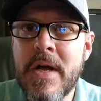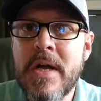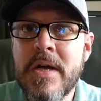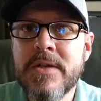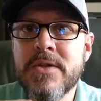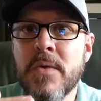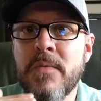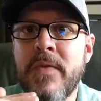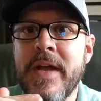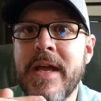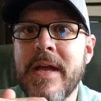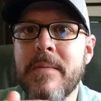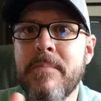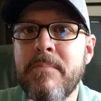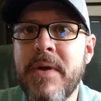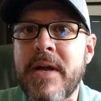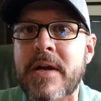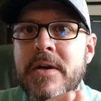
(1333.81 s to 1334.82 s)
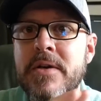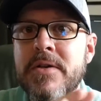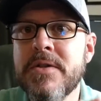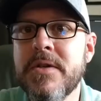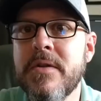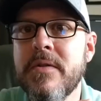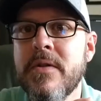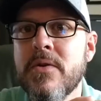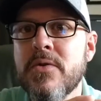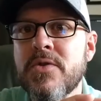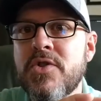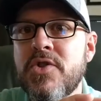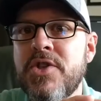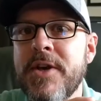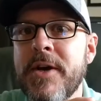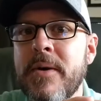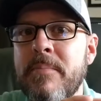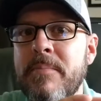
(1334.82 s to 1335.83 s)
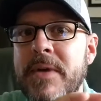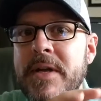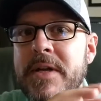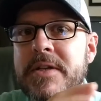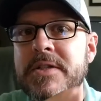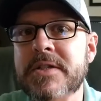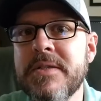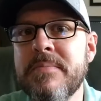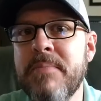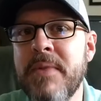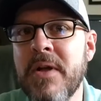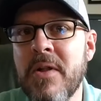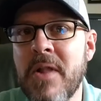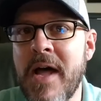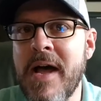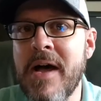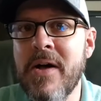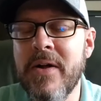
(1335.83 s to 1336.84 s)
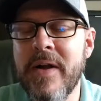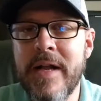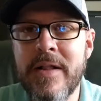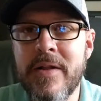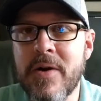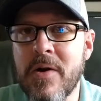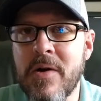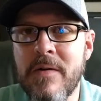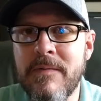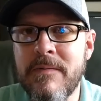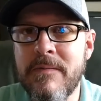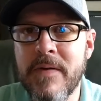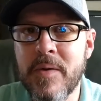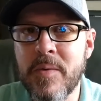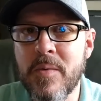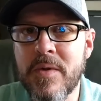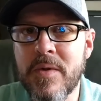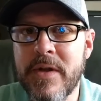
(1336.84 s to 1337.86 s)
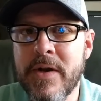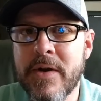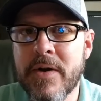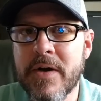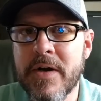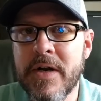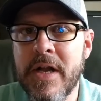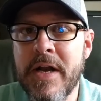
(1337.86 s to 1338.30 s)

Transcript: So if they get pierced, those gel beads spill out and they're all filled with urine.